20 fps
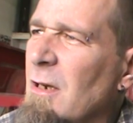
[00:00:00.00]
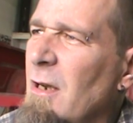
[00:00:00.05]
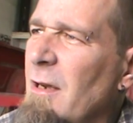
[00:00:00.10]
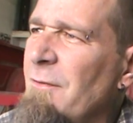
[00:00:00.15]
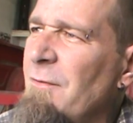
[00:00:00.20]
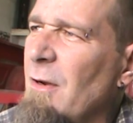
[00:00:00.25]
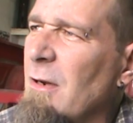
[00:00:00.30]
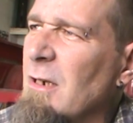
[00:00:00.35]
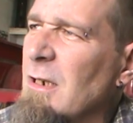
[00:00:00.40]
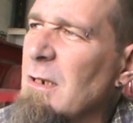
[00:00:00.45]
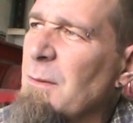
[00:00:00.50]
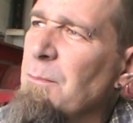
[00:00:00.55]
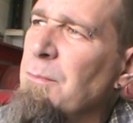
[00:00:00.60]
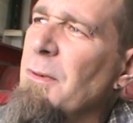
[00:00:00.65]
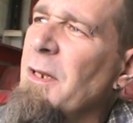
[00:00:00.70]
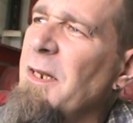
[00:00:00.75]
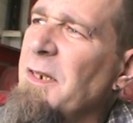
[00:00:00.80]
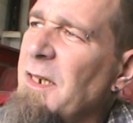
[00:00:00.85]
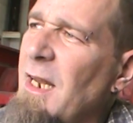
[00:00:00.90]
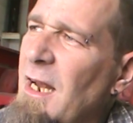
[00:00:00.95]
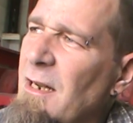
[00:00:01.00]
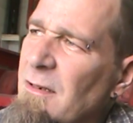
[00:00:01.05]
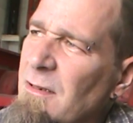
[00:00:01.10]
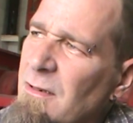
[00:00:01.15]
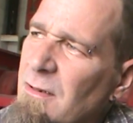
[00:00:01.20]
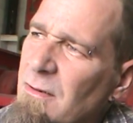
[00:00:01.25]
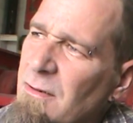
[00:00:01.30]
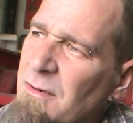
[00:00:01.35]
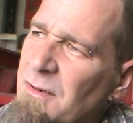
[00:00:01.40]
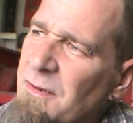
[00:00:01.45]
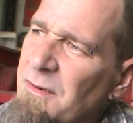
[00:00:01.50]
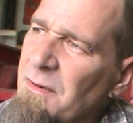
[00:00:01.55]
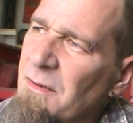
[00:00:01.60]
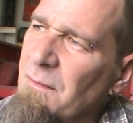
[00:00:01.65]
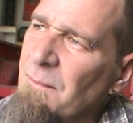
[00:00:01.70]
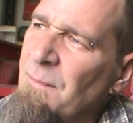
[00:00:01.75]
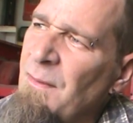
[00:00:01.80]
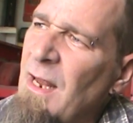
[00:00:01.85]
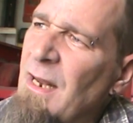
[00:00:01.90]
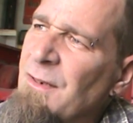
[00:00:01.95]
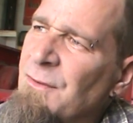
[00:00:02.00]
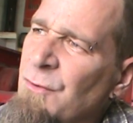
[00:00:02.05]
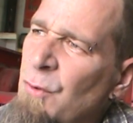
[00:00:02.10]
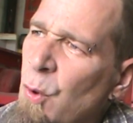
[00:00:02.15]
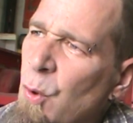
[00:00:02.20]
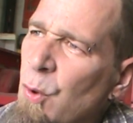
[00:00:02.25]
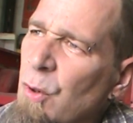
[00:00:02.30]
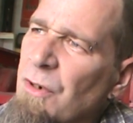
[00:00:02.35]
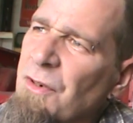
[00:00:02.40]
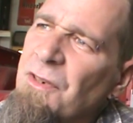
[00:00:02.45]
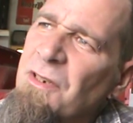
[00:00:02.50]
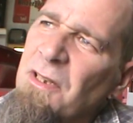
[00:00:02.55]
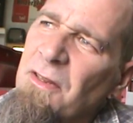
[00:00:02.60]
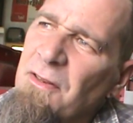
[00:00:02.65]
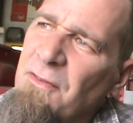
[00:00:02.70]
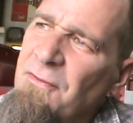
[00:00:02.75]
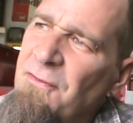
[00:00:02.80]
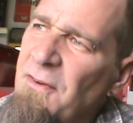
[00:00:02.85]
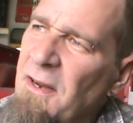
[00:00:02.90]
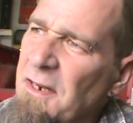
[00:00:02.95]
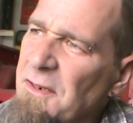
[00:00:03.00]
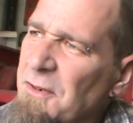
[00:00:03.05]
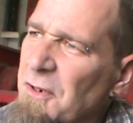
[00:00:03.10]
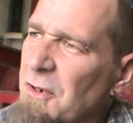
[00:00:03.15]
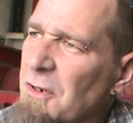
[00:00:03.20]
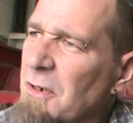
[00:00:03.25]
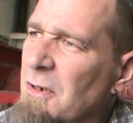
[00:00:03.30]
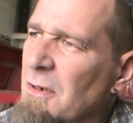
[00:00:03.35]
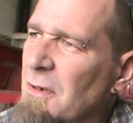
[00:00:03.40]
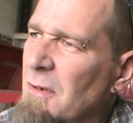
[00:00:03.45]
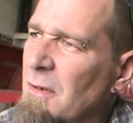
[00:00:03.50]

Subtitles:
if I'm going to blend that door into the fender,